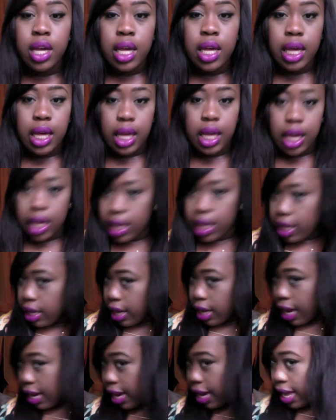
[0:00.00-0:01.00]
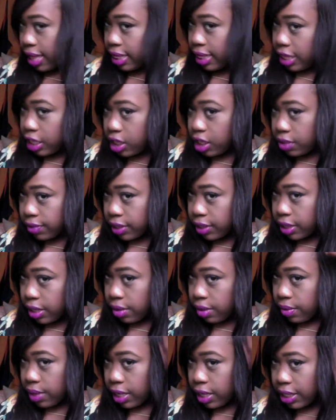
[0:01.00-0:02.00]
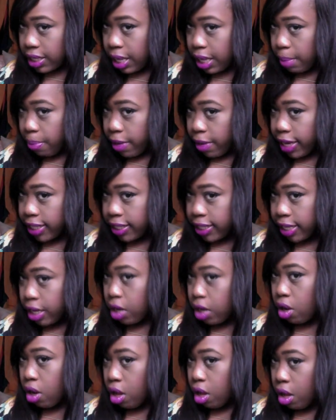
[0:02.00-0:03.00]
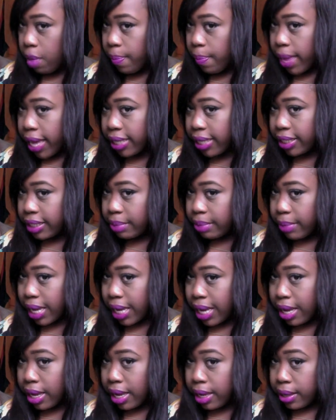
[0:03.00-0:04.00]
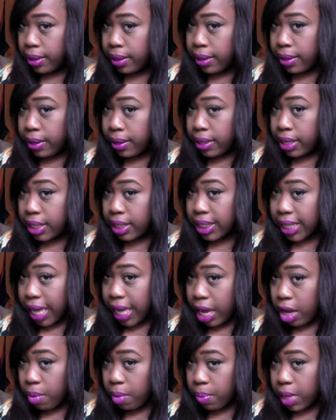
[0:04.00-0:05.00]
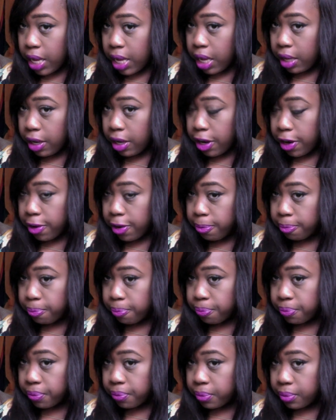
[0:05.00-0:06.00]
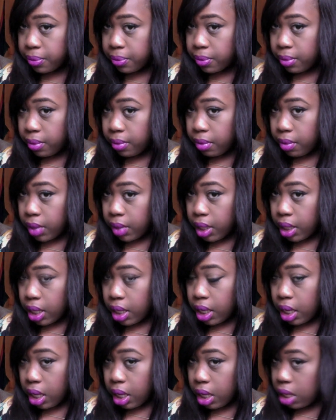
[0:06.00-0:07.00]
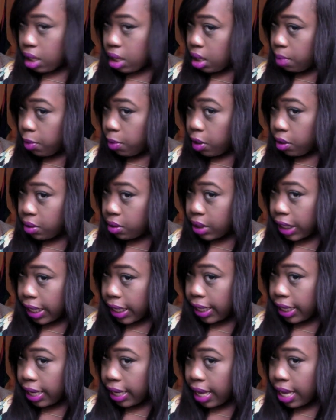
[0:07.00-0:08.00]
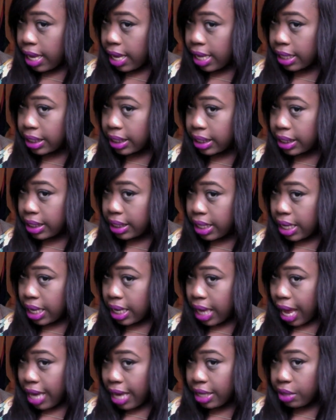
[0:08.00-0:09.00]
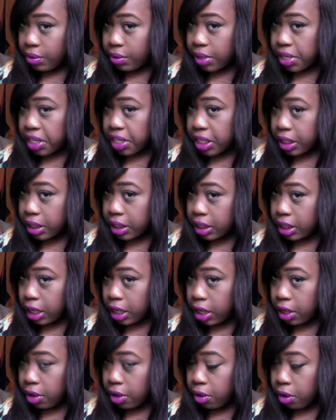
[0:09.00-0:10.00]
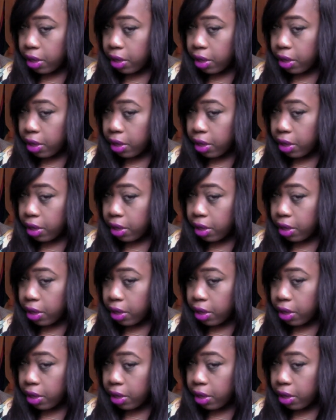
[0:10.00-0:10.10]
and I got this result. And it's not brassy at all. It matches my scalp color. You don't see any knots. I didn't use any concealer or